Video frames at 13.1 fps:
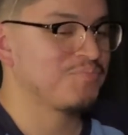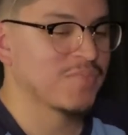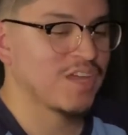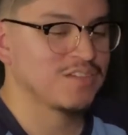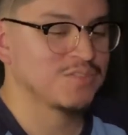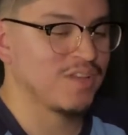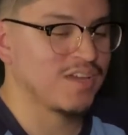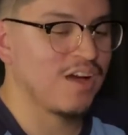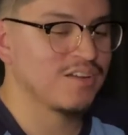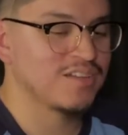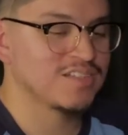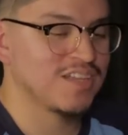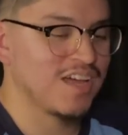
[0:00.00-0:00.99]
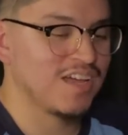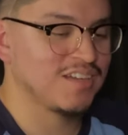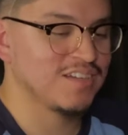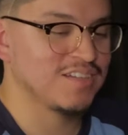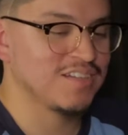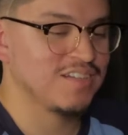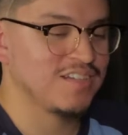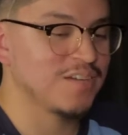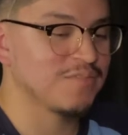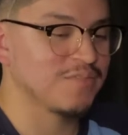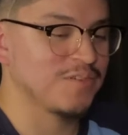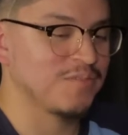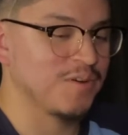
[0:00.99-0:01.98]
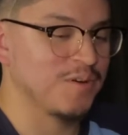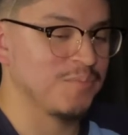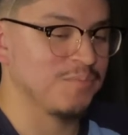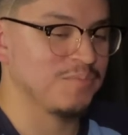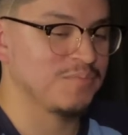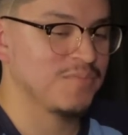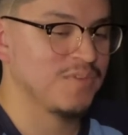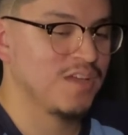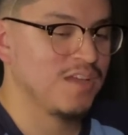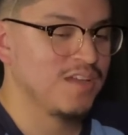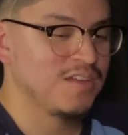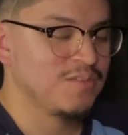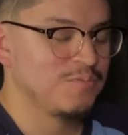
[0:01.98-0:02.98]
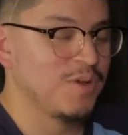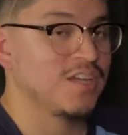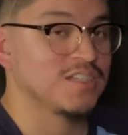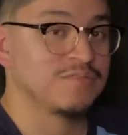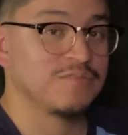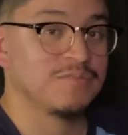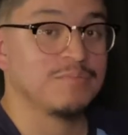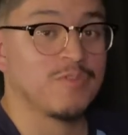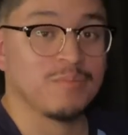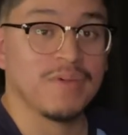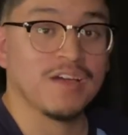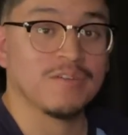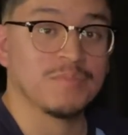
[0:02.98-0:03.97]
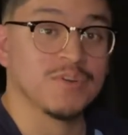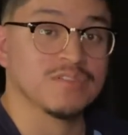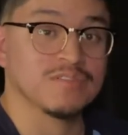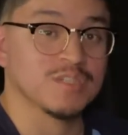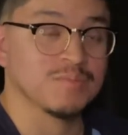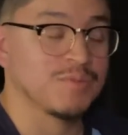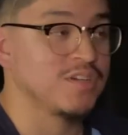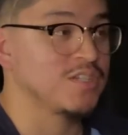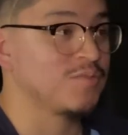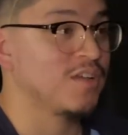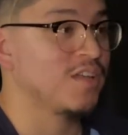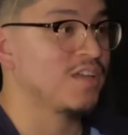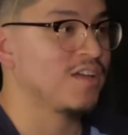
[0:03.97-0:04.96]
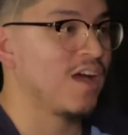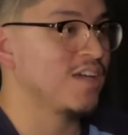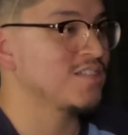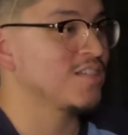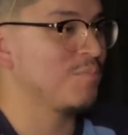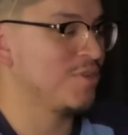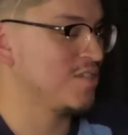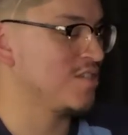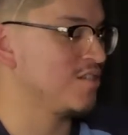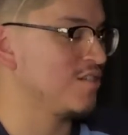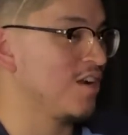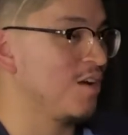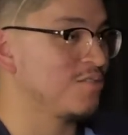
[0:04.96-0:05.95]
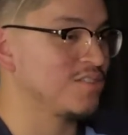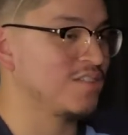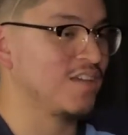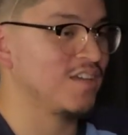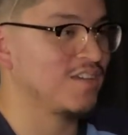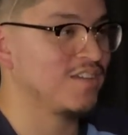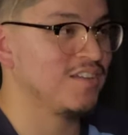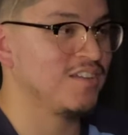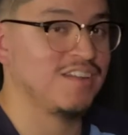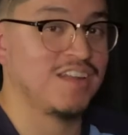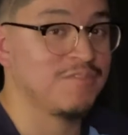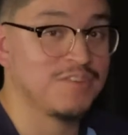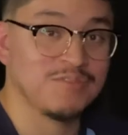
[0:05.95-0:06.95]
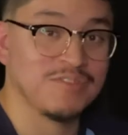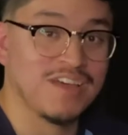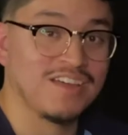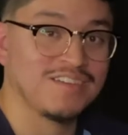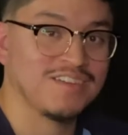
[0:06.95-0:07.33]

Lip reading: So, like, how does that differ from, right, as from my personal experience, right? Like, I saw my sister and I was like, never do that.